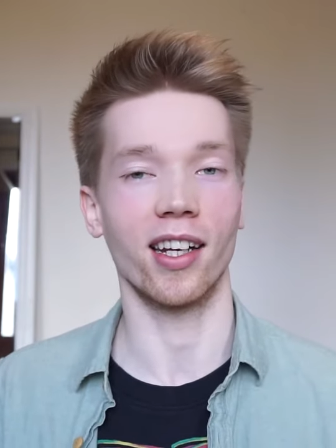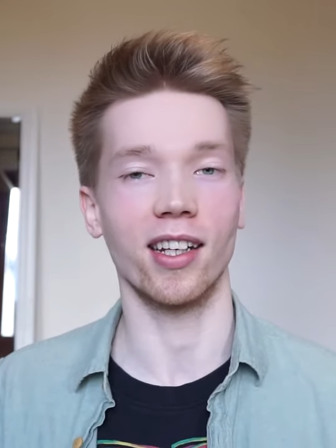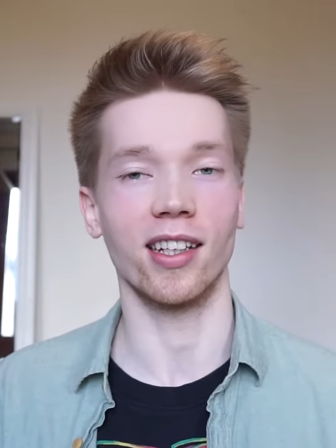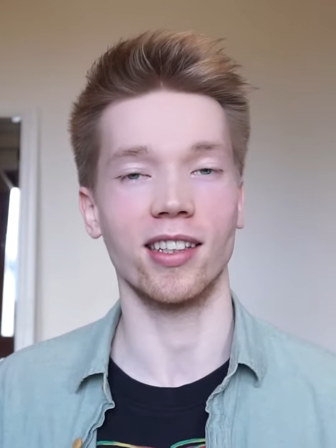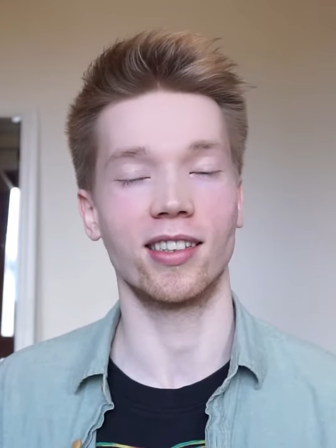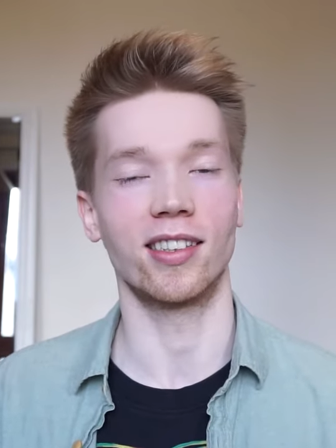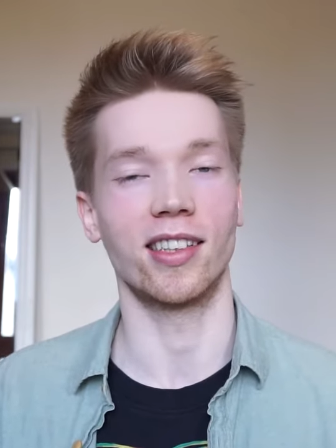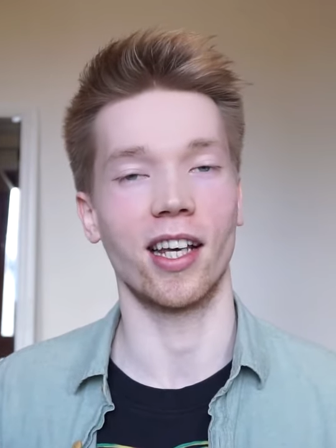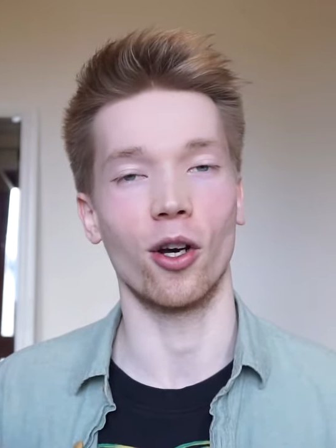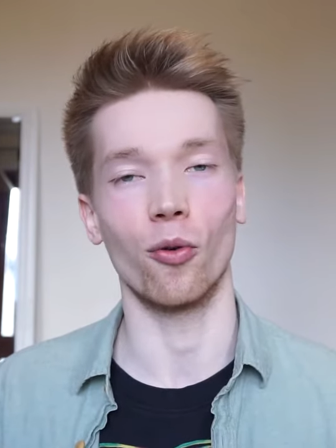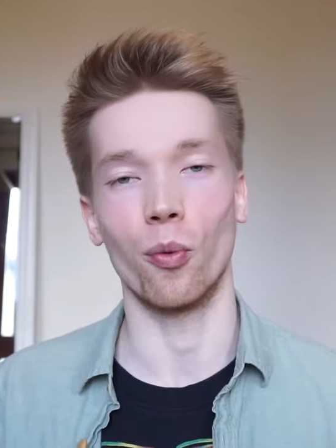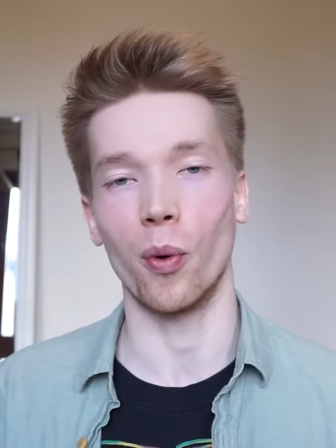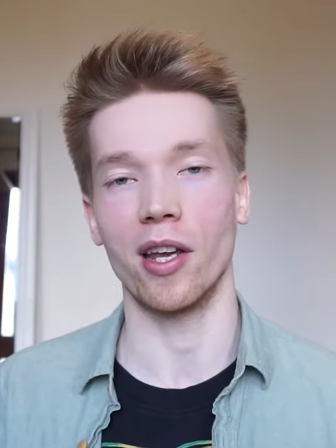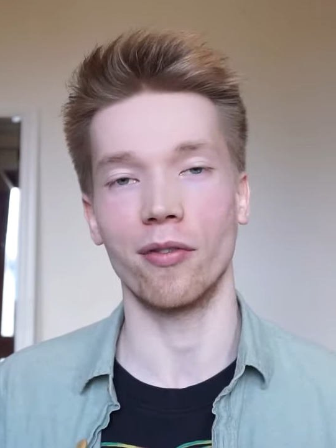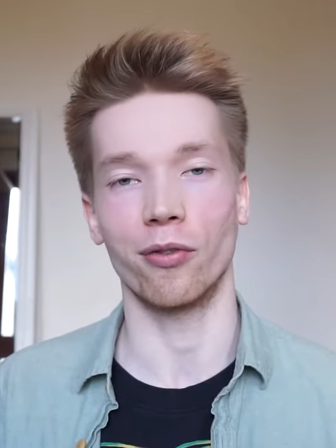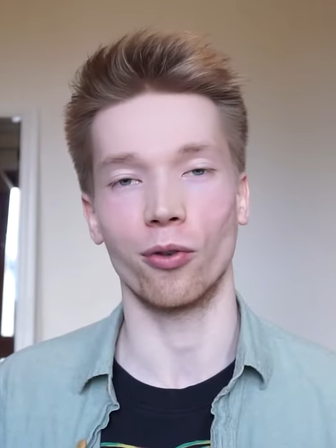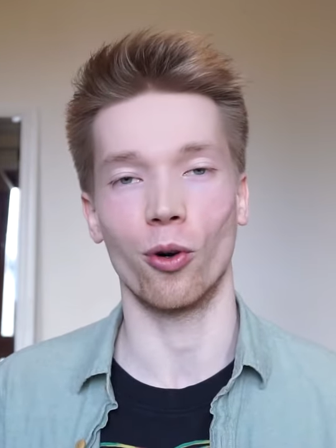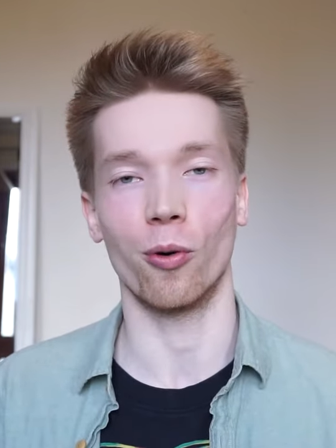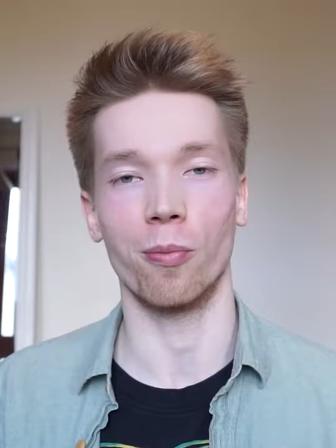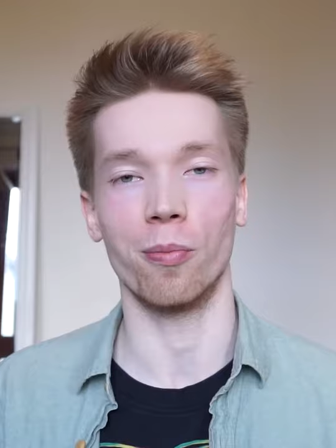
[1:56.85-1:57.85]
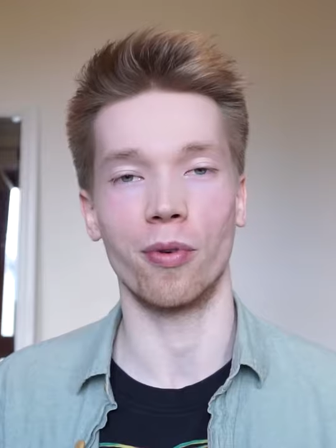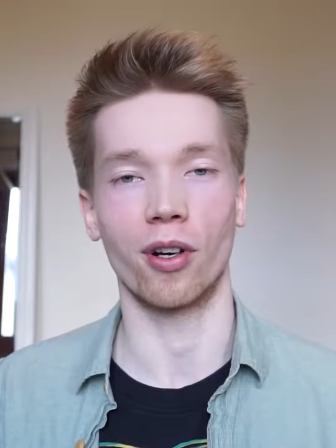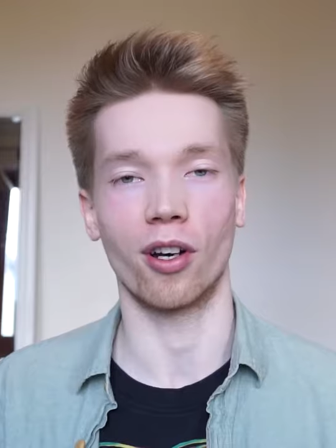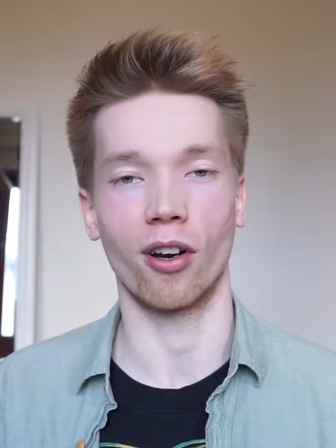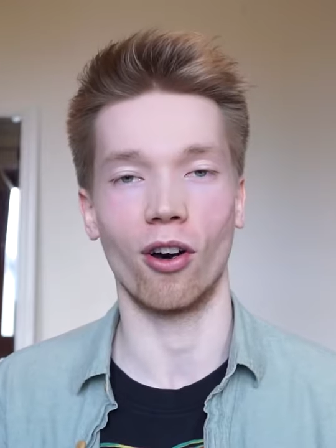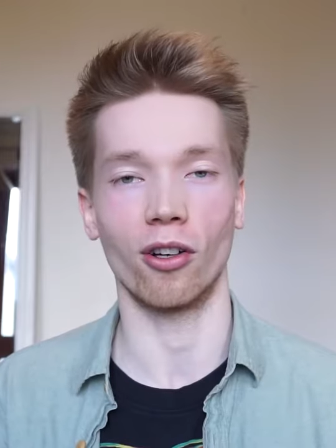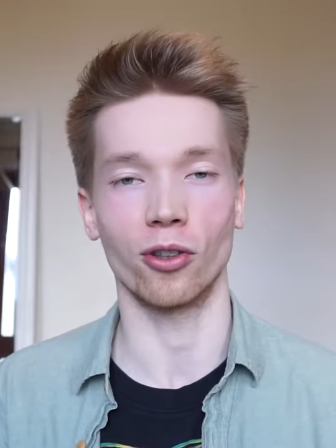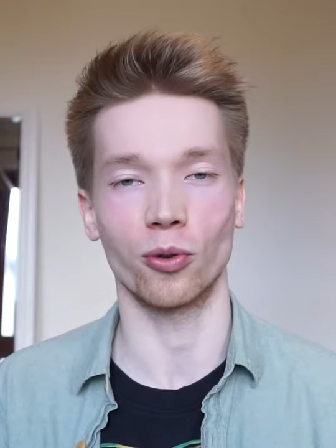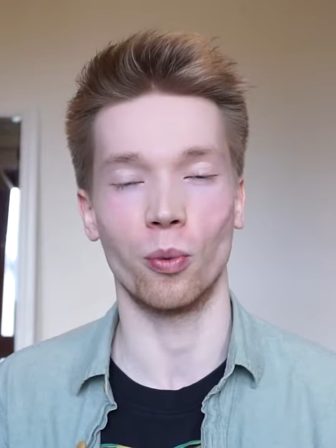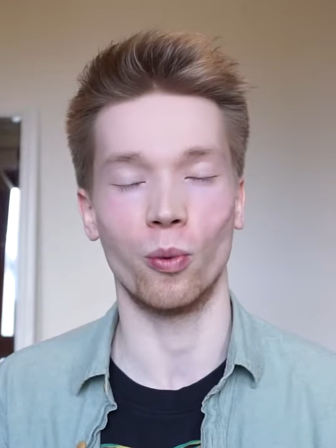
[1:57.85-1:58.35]
least stay away from
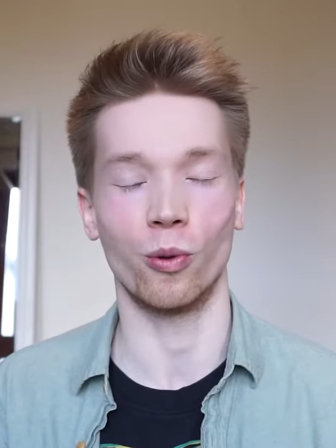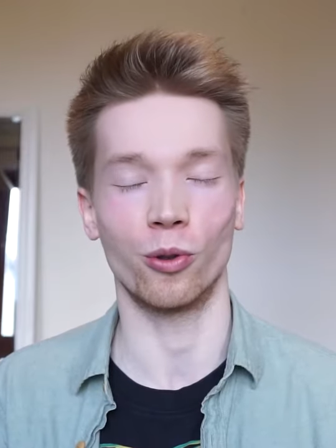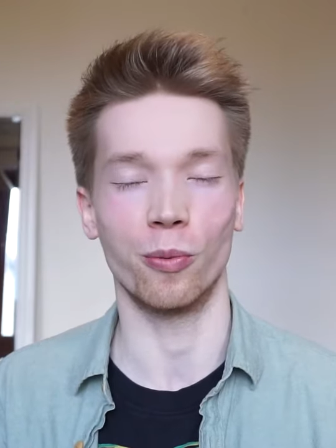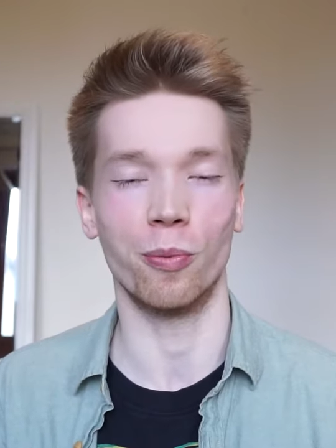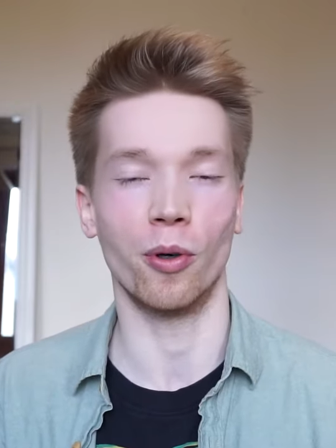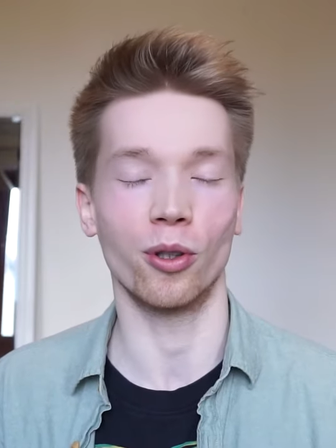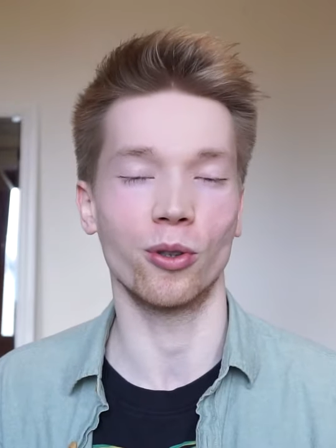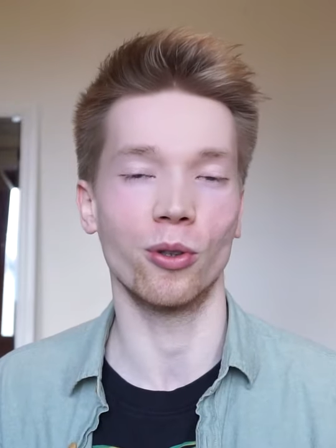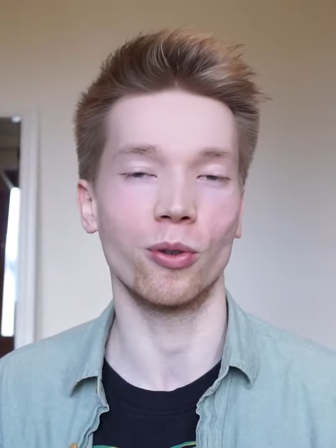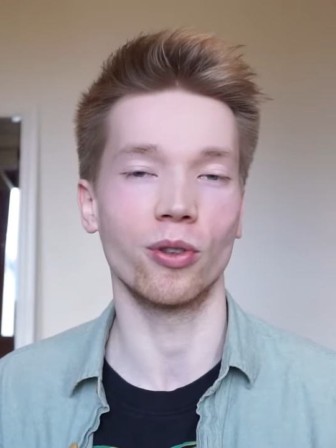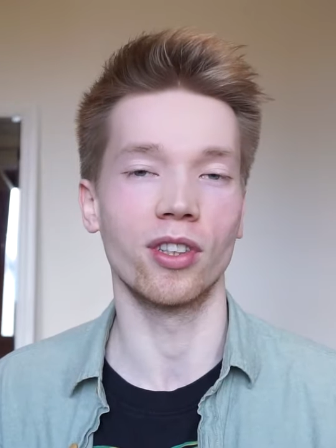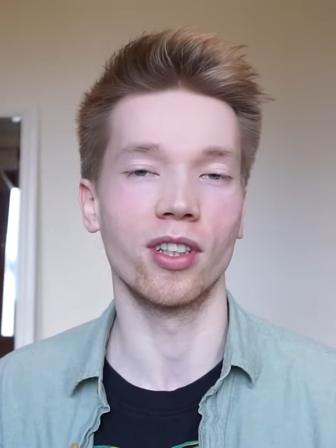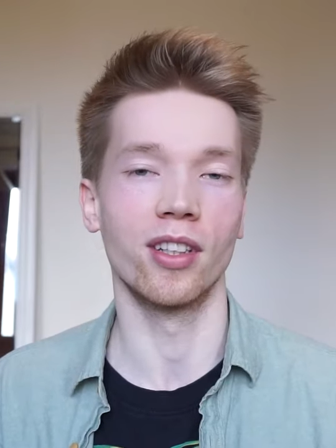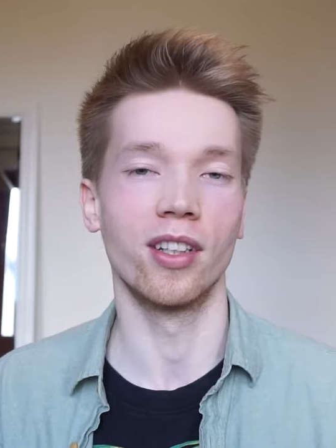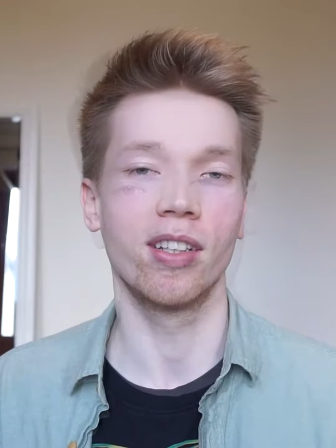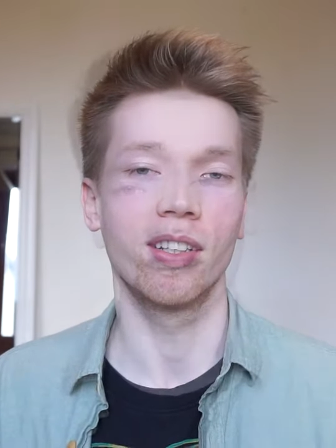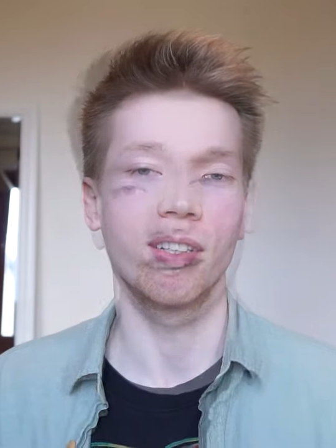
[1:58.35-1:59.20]
glass water bottles.